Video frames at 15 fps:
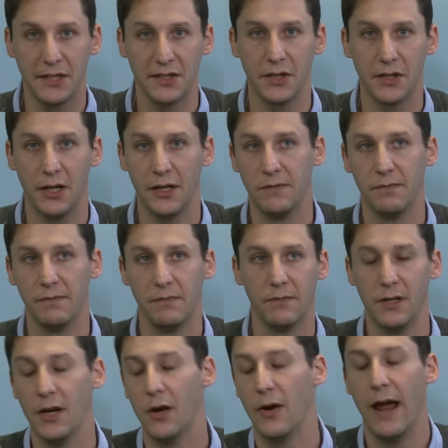based on,
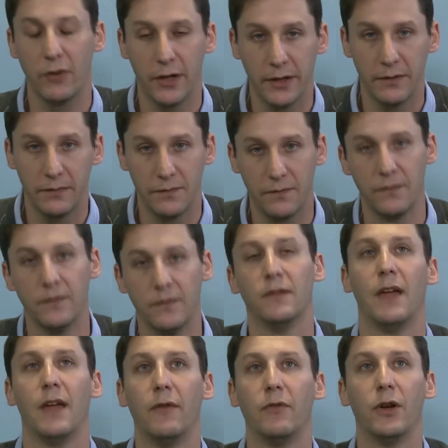every
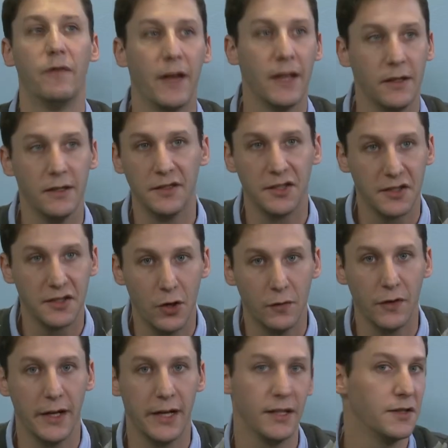event is a
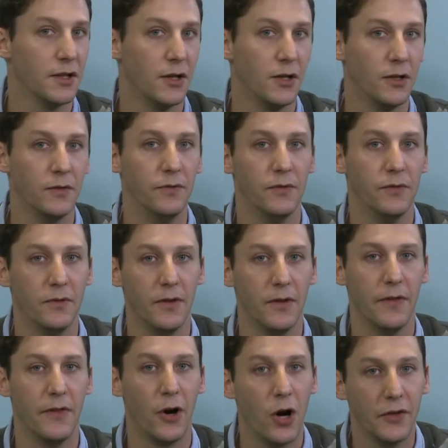snowflake.
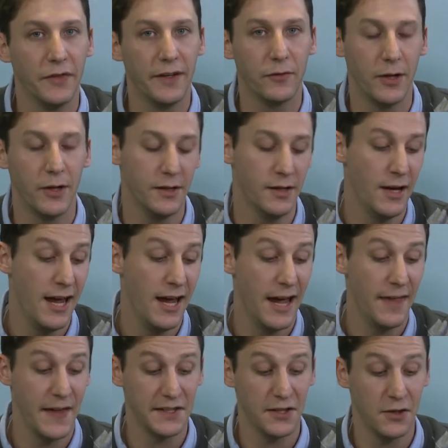They're all different,
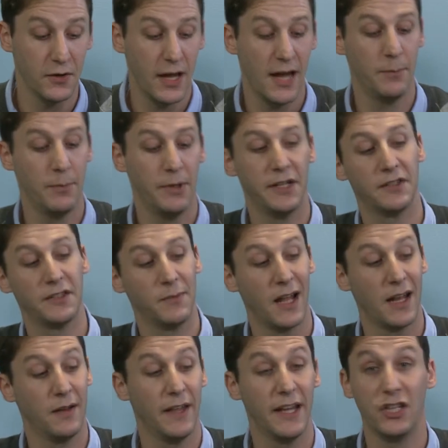and that's okay, but here's some
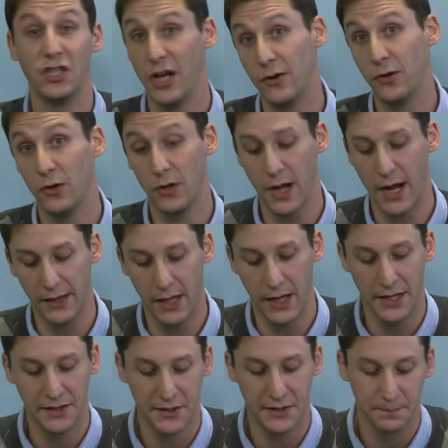kind of like general
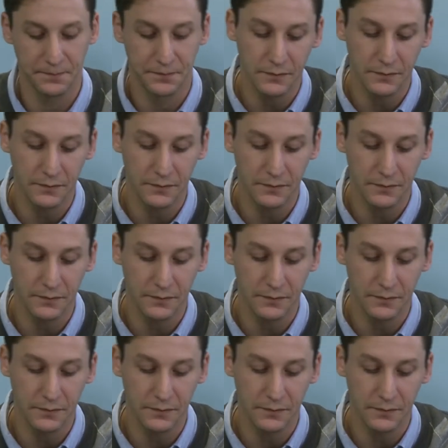guidelines.